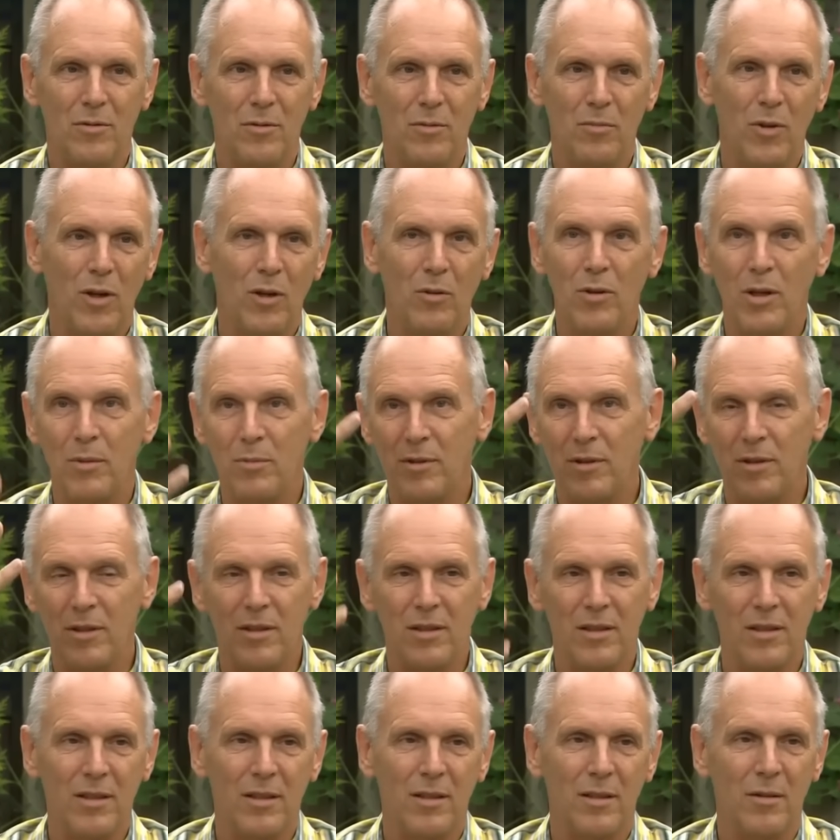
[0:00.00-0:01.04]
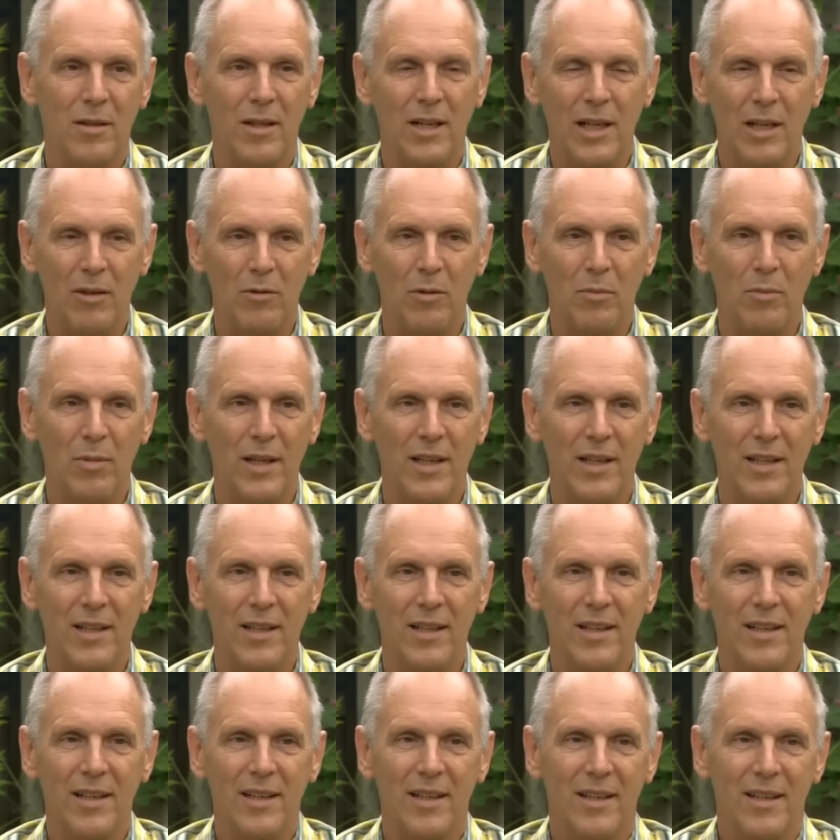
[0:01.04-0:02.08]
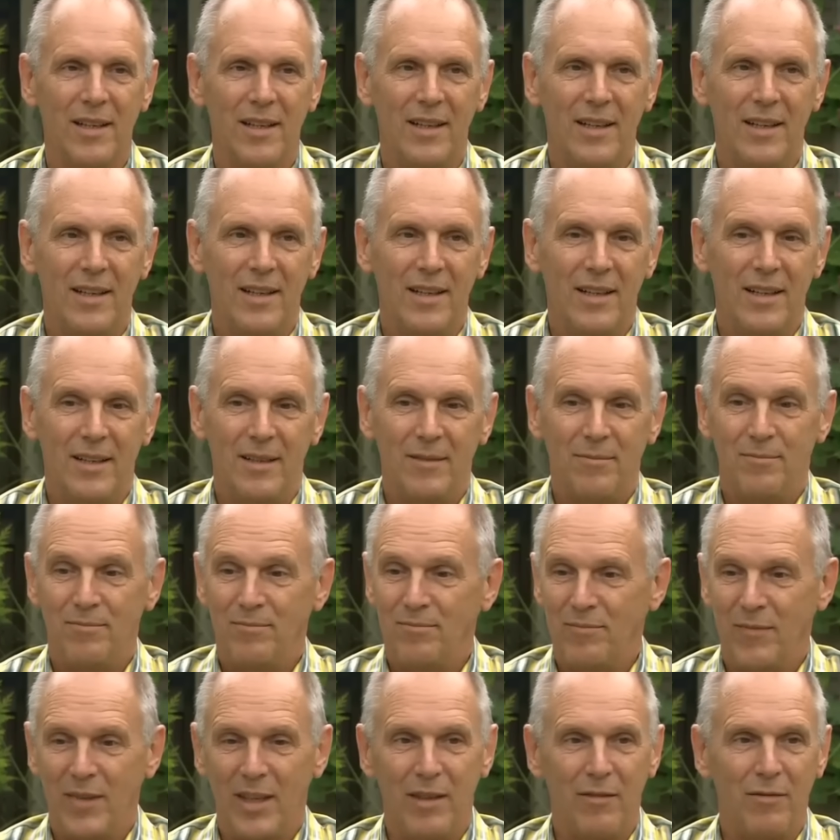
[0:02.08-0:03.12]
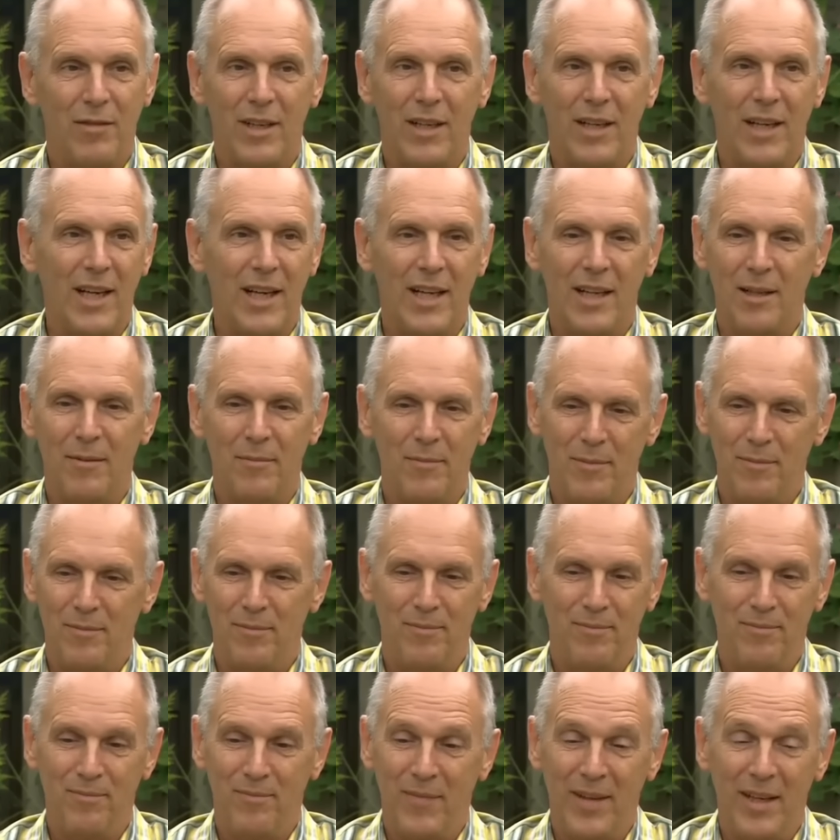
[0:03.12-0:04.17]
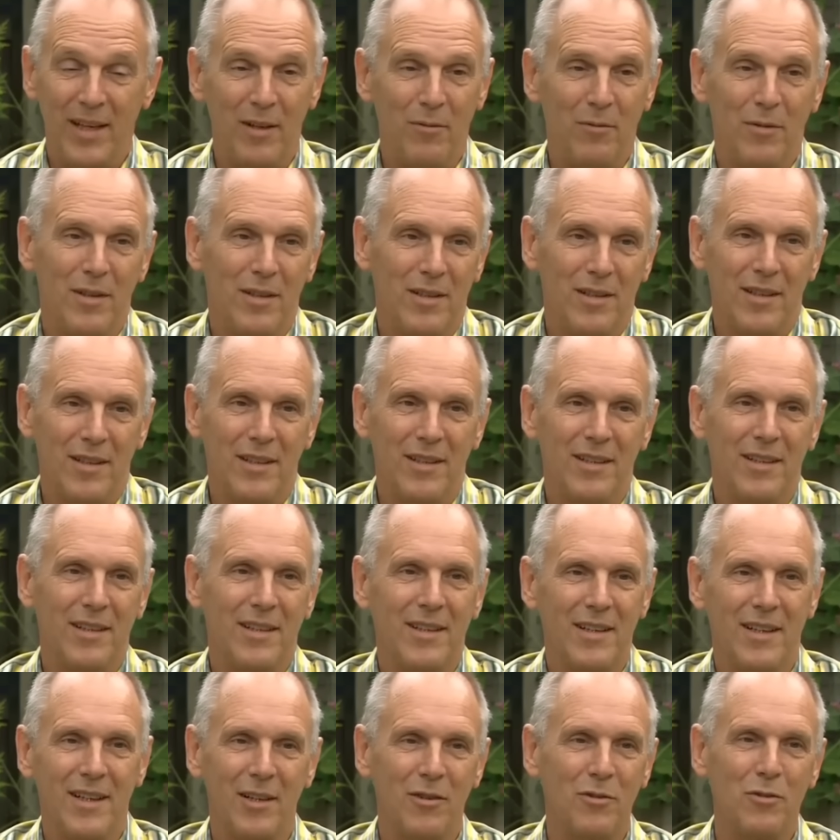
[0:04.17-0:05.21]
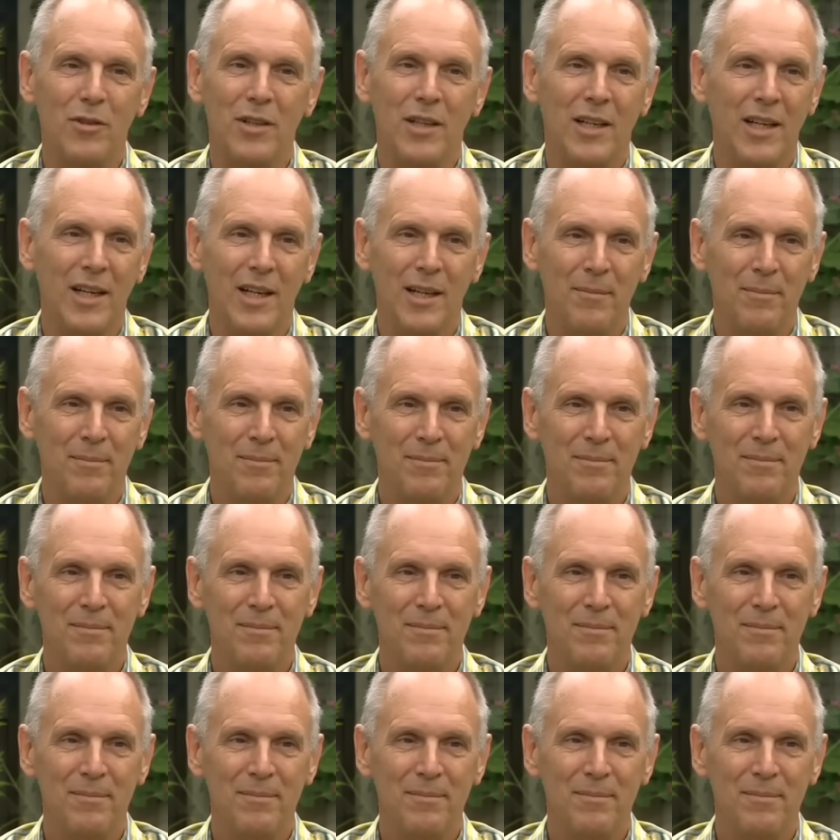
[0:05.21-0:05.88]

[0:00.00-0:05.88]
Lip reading: blow up the aeroplane. If I get him, I could kill him.